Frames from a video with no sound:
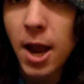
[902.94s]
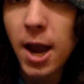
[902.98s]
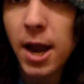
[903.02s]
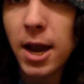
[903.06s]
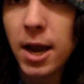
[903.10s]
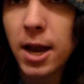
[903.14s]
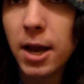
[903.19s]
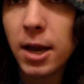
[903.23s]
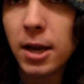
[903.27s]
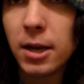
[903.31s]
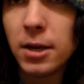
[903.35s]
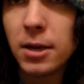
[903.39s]

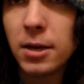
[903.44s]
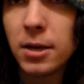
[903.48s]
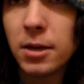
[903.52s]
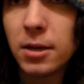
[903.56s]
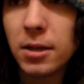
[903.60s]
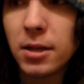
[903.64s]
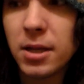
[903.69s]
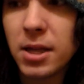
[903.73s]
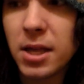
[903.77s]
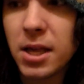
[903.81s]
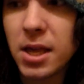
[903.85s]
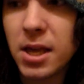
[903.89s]
and
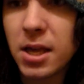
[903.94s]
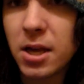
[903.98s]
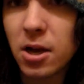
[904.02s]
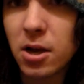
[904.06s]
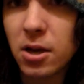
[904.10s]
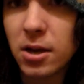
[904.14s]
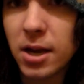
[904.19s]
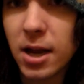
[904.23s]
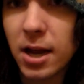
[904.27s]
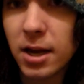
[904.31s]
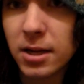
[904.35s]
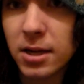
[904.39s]
he
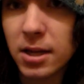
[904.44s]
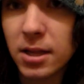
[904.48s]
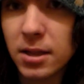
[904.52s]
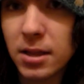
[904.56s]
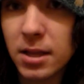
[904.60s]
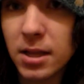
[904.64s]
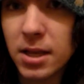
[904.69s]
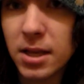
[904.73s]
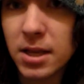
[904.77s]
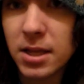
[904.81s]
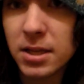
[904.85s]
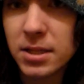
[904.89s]
contacted
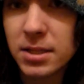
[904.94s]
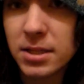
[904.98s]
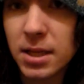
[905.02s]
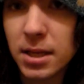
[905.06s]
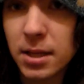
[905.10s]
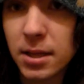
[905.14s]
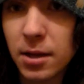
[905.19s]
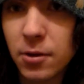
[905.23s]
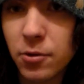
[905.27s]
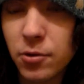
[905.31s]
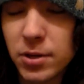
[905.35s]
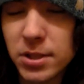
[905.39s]
the
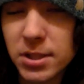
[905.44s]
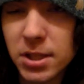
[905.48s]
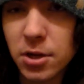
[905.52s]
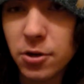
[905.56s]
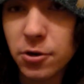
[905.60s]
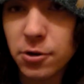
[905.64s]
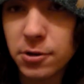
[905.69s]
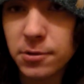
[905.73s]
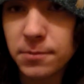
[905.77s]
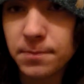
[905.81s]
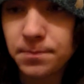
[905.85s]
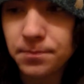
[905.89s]
Sith
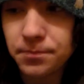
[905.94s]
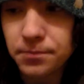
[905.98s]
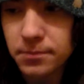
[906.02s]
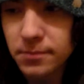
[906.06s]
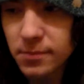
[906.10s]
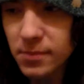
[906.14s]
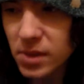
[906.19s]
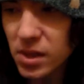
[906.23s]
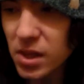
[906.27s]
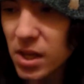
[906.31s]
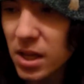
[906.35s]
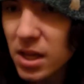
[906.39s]
Inquisitor.
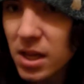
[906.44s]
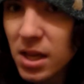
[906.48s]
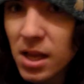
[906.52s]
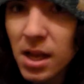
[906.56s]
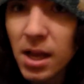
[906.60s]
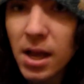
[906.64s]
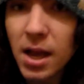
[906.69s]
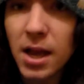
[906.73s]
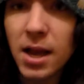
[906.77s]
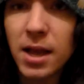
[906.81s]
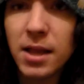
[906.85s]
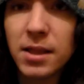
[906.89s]

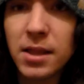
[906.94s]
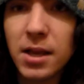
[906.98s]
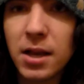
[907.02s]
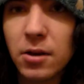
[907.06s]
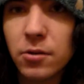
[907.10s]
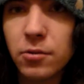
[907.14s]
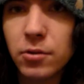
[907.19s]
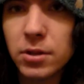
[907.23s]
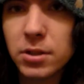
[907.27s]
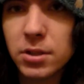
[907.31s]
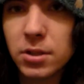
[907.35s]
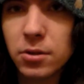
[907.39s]
And the
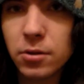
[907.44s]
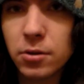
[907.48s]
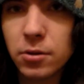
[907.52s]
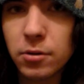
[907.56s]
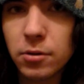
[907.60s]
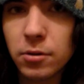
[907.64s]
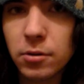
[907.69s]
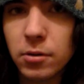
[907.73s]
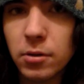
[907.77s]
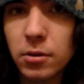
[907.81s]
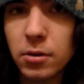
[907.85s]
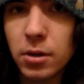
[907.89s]

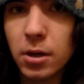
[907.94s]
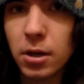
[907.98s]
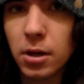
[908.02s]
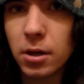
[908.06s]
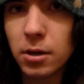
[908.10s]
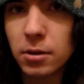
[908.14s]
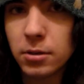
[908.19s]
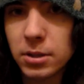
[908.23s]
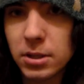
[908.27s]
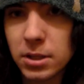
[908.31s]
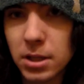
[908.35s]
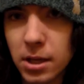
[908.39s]
Inquisitor
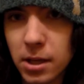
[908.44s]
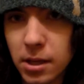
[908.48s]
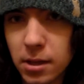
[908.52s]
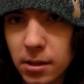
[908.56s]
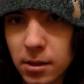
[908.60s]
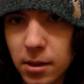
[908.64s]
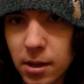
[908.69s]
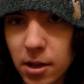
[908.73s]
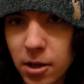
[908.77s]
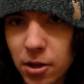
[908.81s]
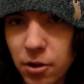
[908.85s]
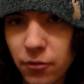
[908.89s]
was like,
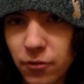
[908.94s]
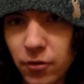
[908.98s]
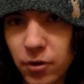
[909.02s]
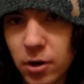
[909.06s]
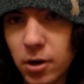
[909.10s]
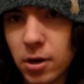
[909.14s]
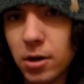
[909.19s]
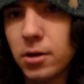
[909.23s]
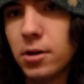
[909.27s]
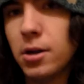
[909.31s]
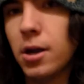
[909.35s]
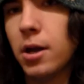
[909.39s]
"Thank you for
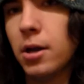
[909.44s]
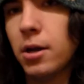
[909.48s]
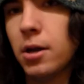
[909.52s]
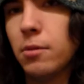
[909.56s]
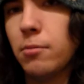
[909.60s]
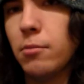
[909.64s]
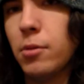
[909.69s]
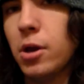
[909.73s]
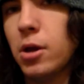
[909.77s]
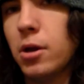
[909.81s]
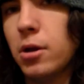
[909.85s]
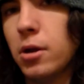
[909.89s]

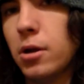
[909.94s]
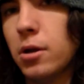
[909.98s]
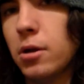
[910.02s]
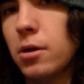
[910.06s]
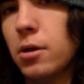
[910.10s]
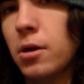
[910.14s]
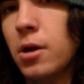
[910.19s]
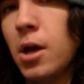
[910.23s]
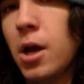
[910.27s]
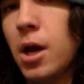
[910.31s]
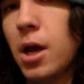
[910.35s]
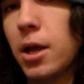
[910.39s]
contacting me." And
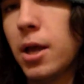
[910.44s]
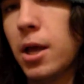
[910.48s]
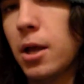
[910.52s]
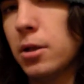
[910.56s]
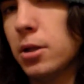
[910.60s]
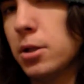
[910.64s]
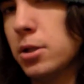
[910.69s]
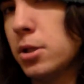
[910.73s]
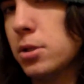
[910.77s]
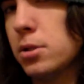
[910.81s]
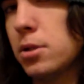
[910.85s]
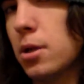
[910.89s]

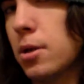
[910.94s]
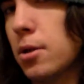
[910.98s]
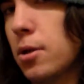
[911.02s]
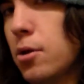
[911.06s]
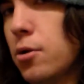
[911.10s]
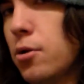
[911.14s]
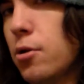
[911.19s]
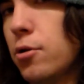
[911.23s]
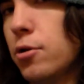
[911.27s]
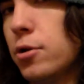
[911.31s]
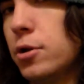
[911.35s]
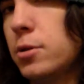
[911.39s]
Kallus is like, "I
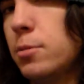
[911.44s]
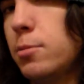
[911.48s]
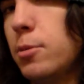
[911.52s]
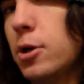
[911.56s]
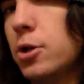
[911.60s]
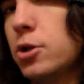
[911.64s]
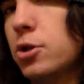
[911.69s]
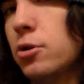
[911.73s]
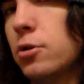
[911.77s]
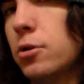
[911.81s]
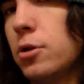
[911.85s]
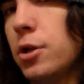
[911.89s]
know your
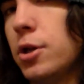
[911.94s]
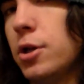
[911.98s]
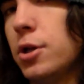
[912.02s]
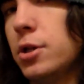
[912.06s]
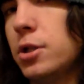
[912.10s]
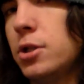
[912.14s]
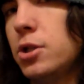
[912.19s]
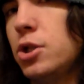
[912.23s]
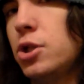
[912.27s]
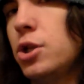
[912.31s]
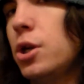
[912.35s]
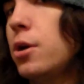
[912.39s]
specialty
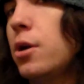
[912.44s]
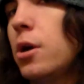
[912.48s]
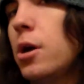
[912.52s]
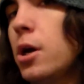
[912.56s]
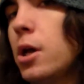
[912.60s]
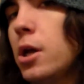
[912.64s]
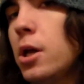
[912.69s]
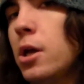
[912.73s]
is Jedi."